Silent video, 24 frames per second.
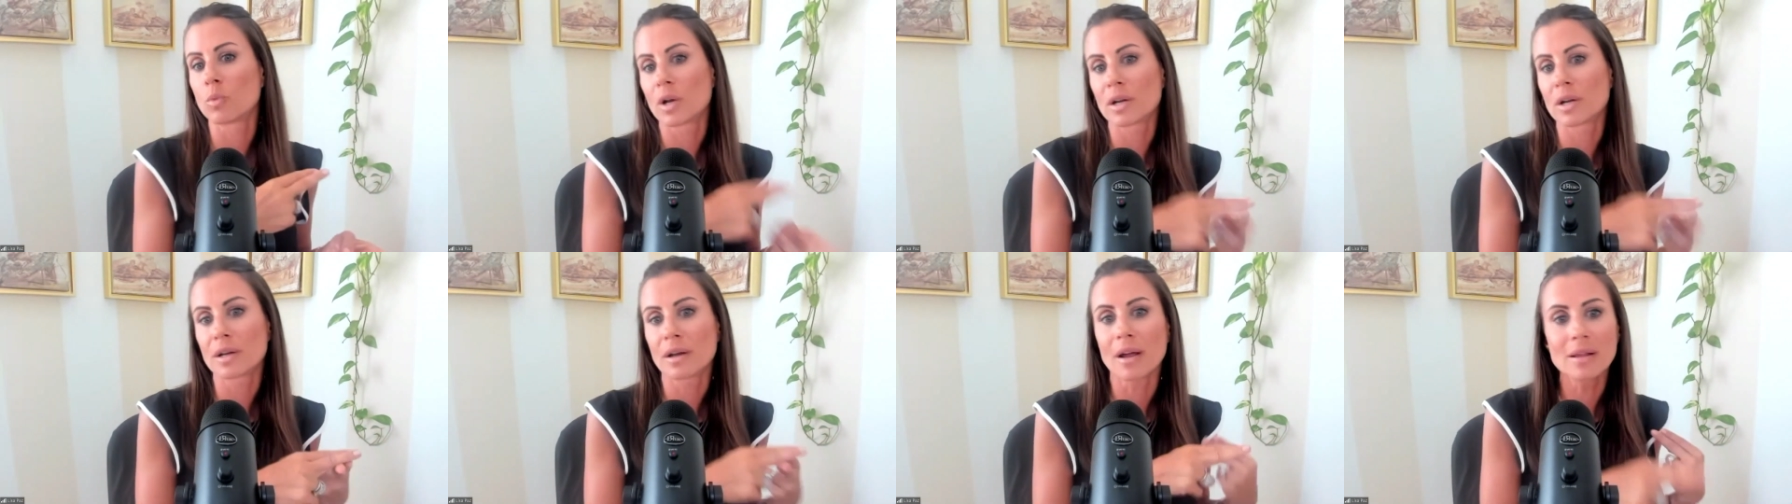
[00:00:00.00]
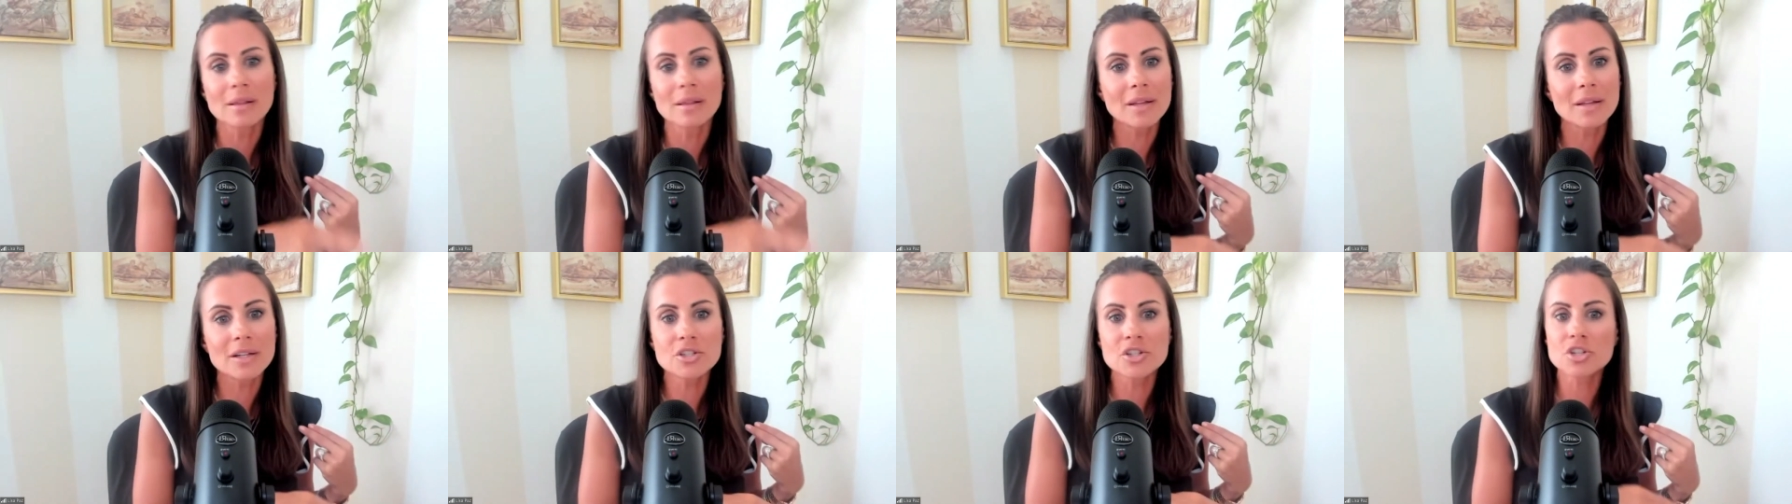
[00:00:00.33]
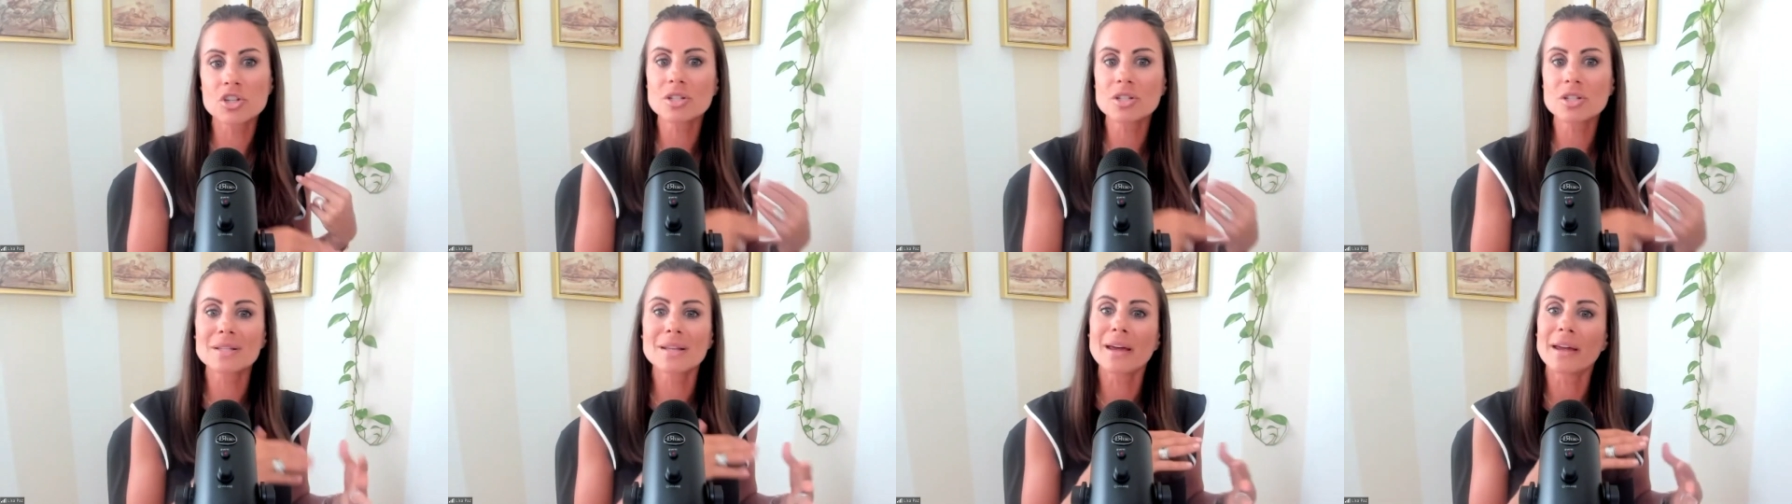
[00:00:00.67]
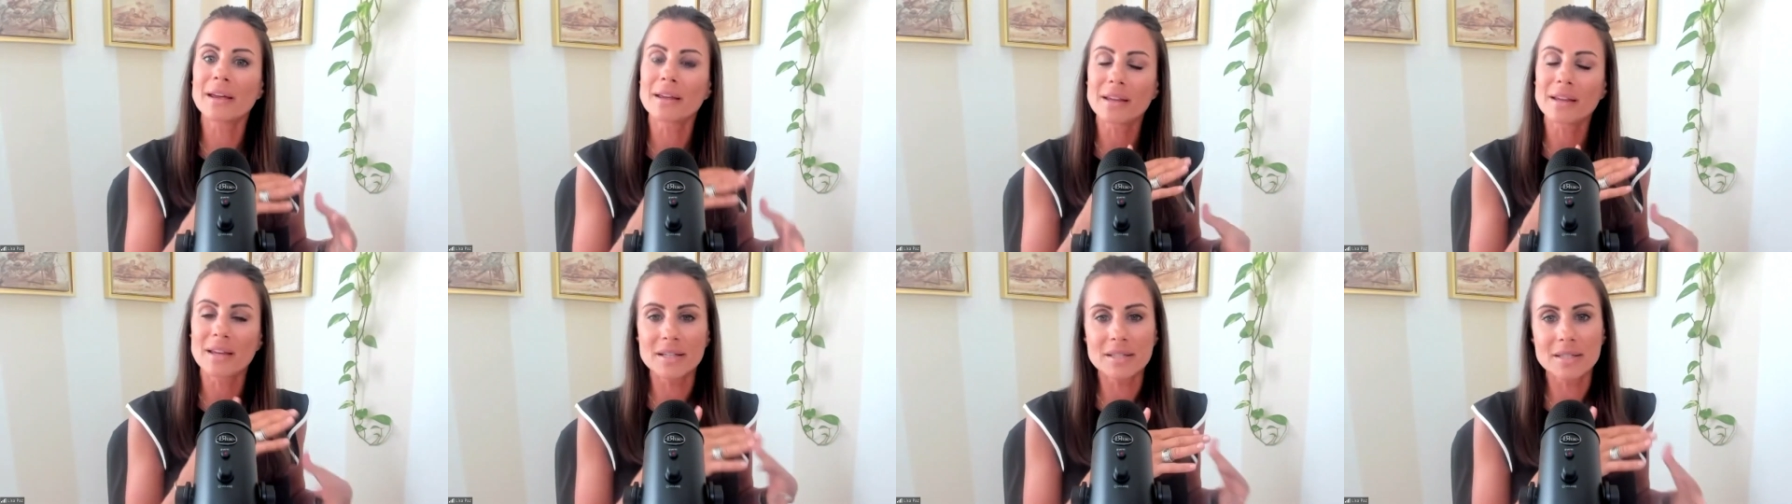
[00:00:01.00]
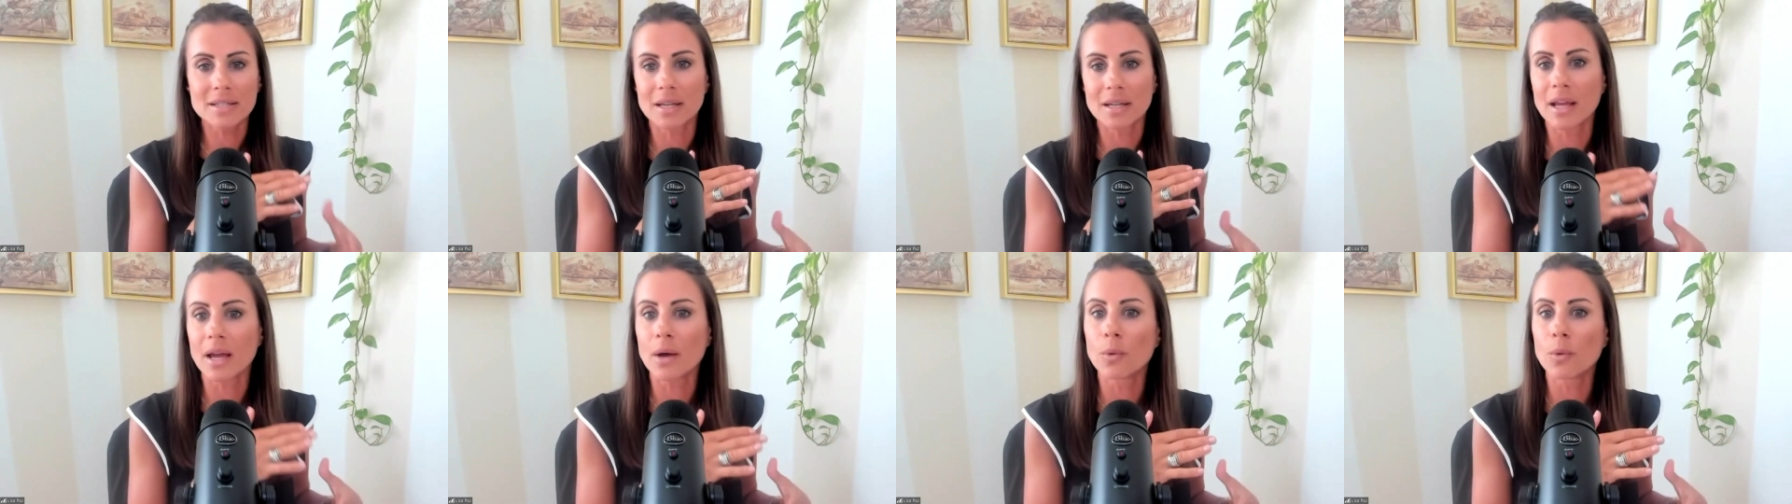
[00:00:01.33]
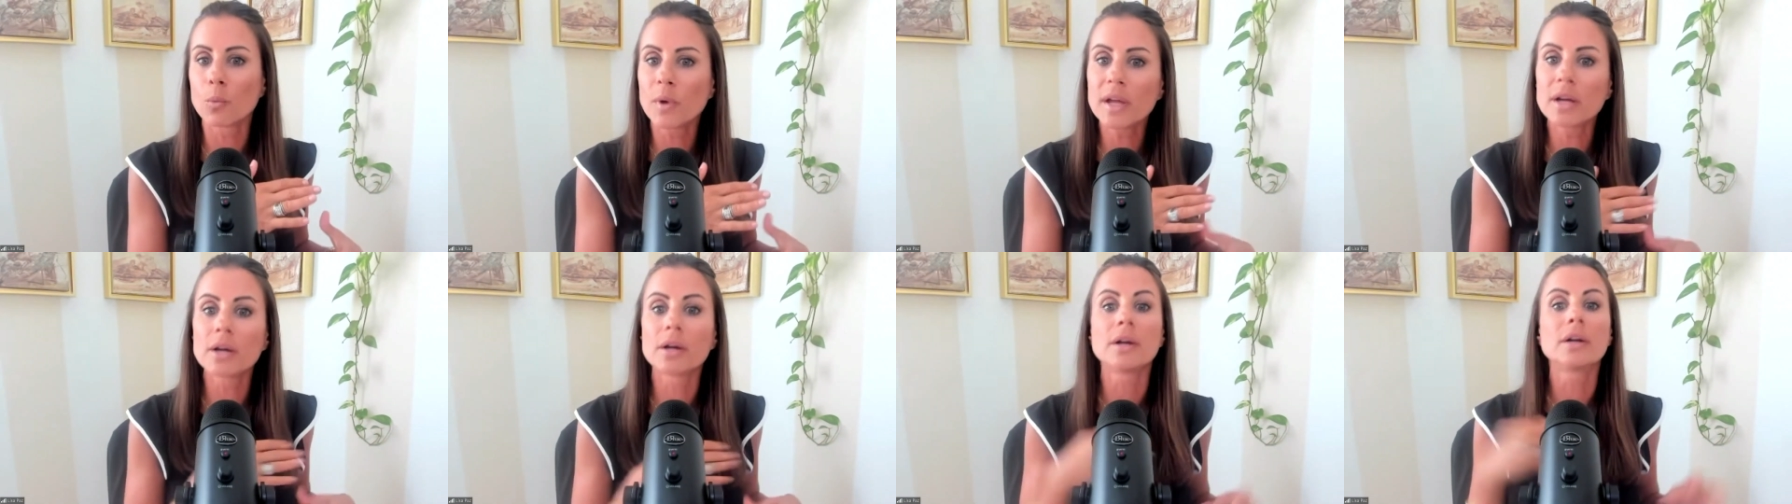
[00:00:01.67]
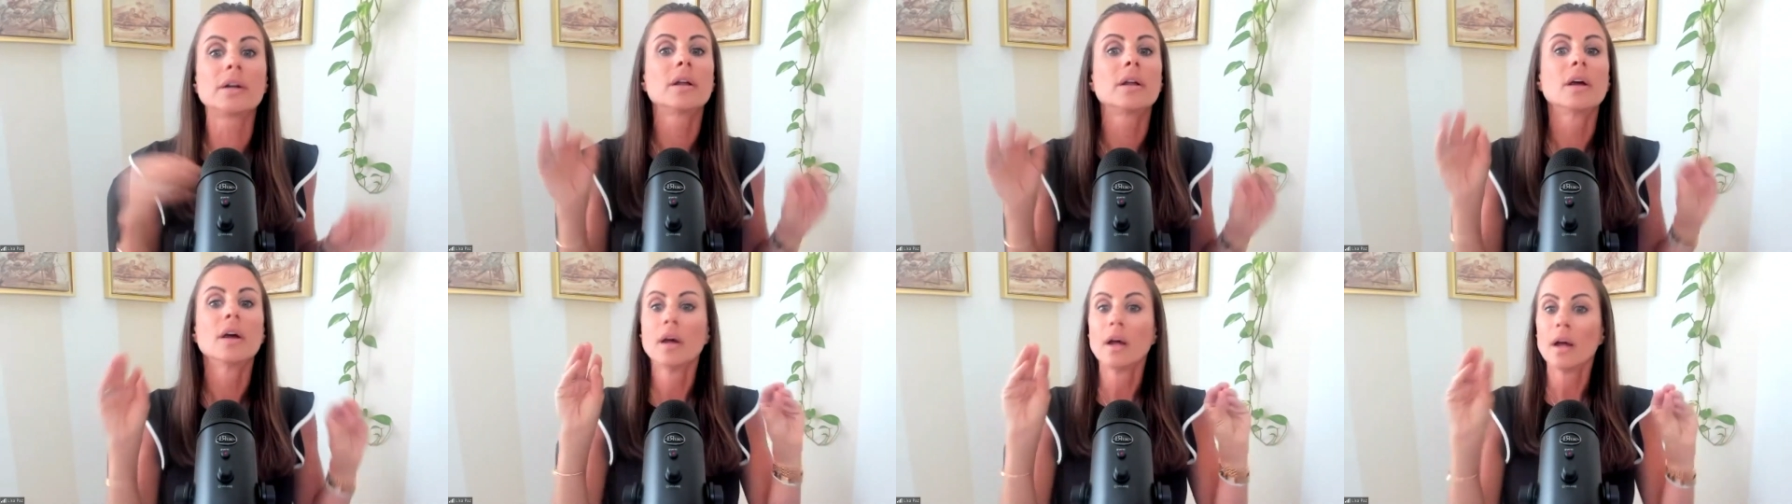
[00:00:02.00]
one night let's just like kiss and get weird,